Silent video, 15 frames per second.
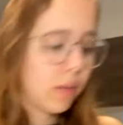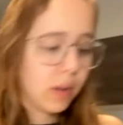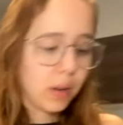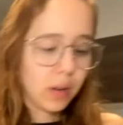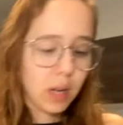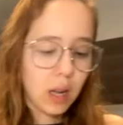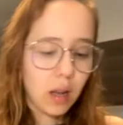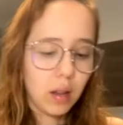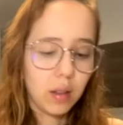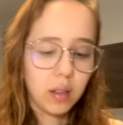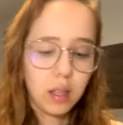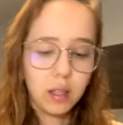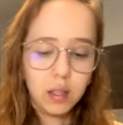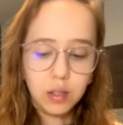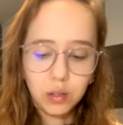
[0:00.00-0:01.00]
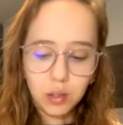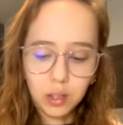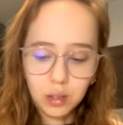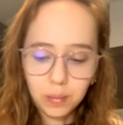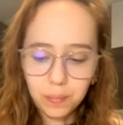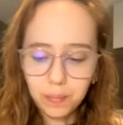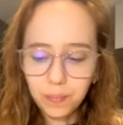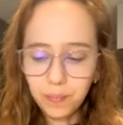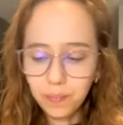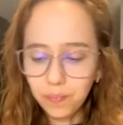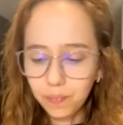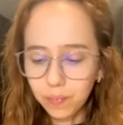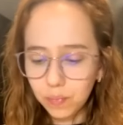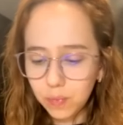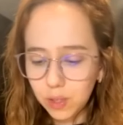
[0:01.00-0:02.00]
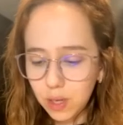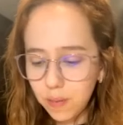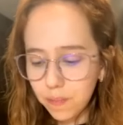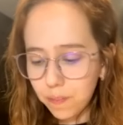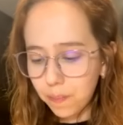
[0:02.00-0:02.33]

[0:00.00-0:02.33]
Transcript: very healthy dessert, see?